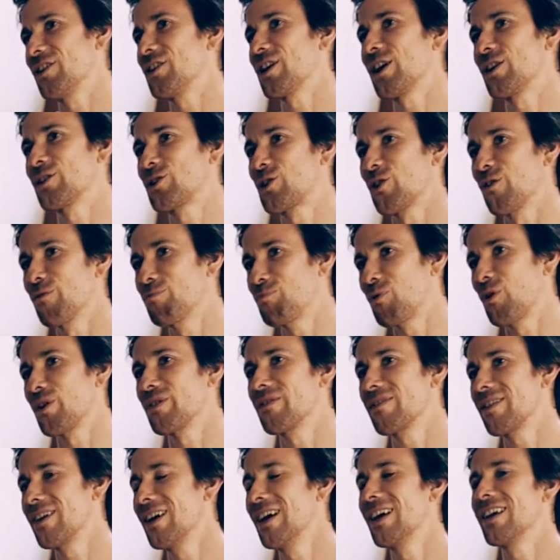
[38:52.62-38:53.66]
don't sort of
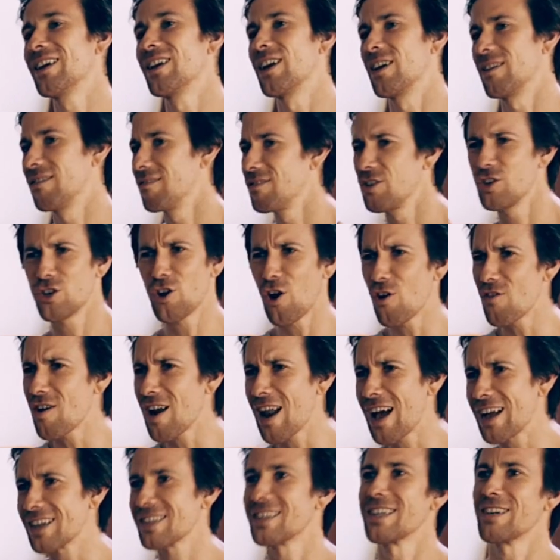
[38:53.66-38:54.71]
point, you know, you're not
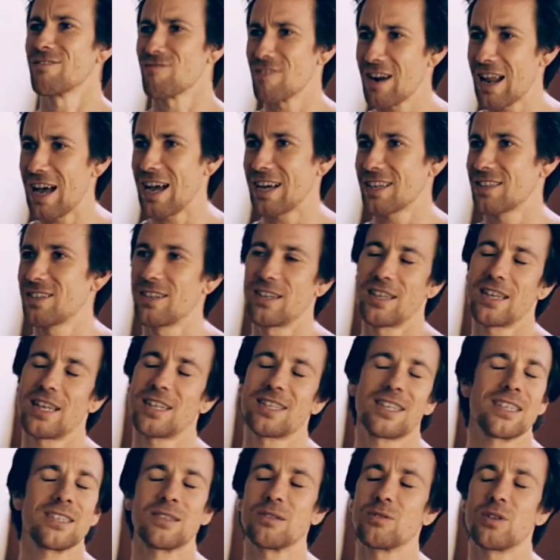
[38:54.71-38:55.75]
relaxing, relax, you know,
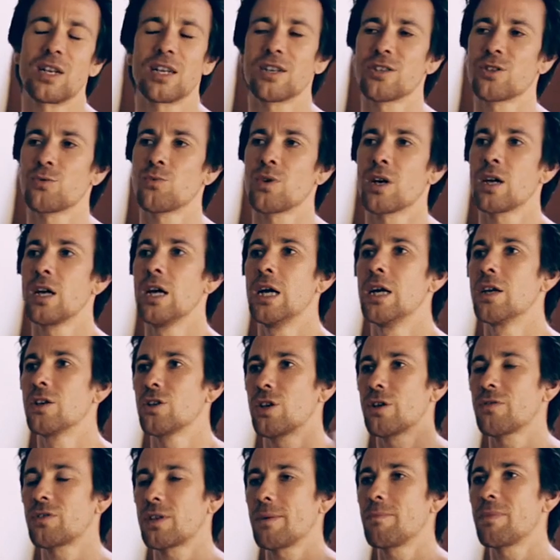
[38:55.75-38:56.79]
that doesn't work.
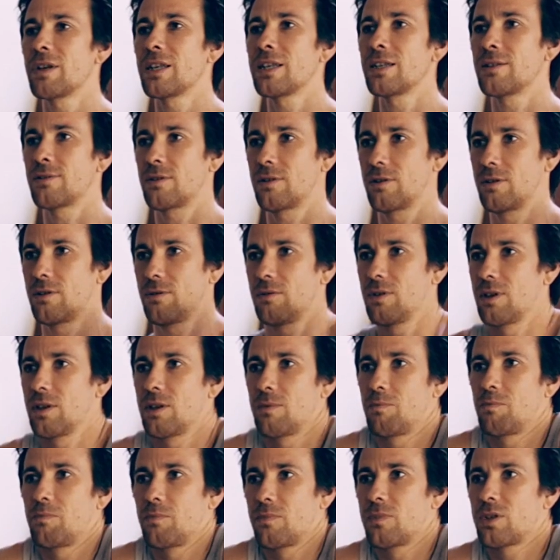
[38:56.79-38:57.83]
So if somebody's
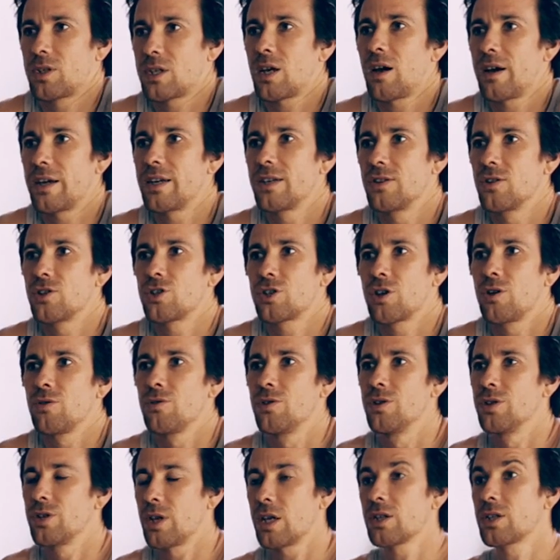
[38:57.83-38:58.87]
tight in the
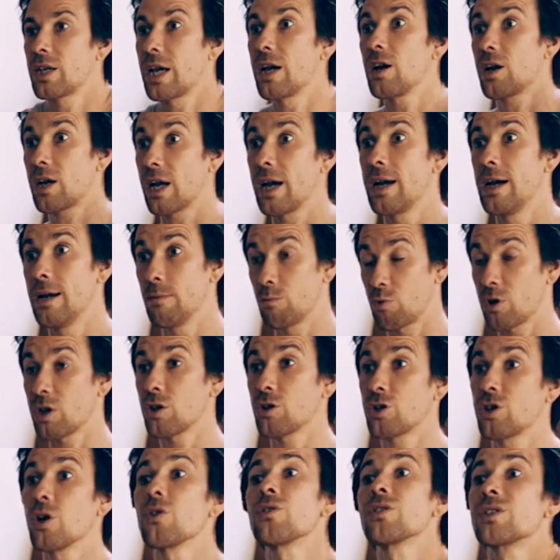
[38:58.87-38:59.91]
shoulders, I'll say, okay, bring
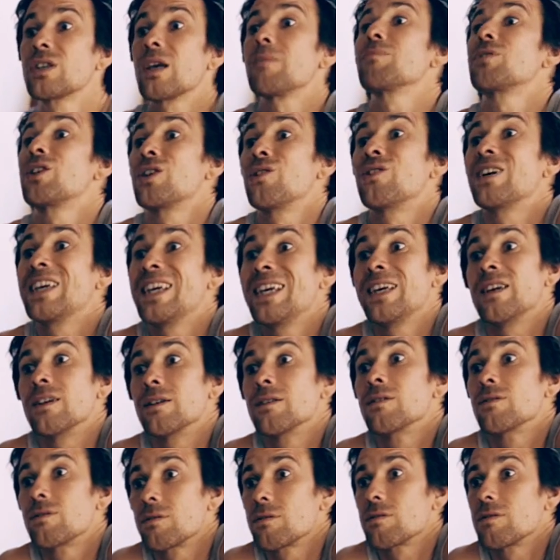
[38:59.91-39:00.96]
your shoulders up to your
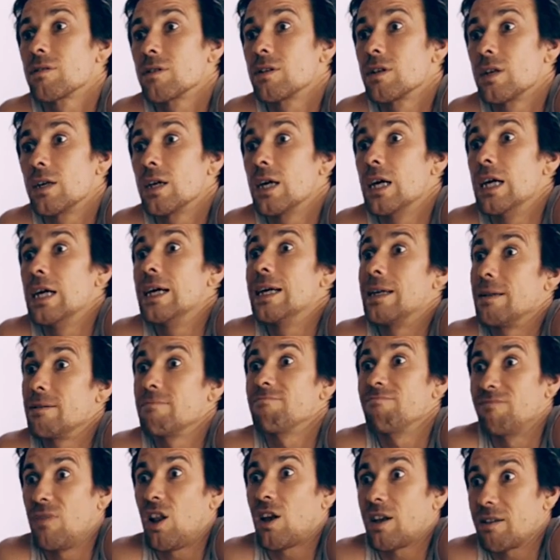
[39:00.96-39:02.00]
ears,
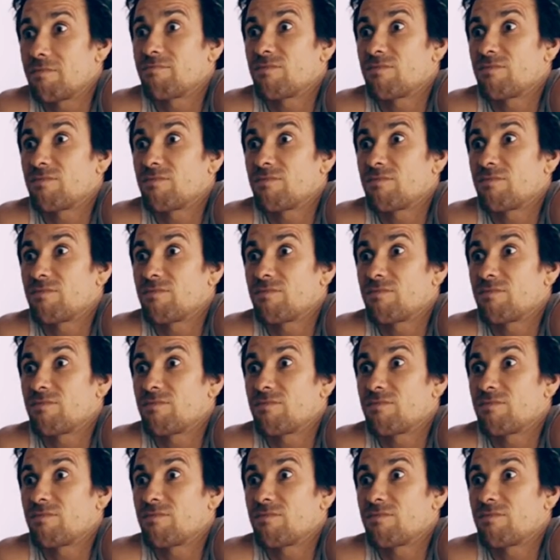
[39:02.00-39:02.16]
like